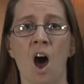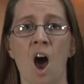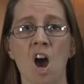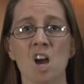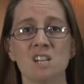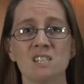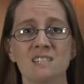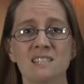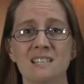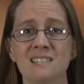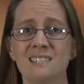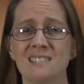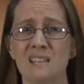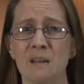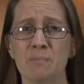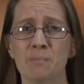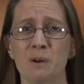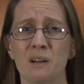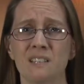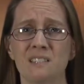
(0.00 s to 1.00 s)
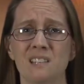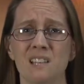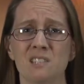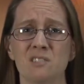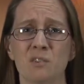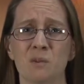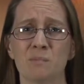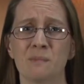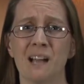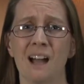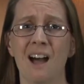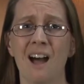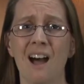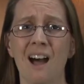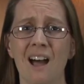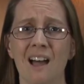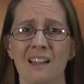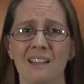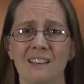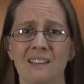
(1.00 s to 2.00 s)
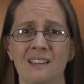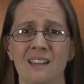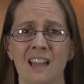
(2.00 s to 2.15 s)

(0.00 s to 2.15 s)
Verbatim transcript: Our sin separates us from God.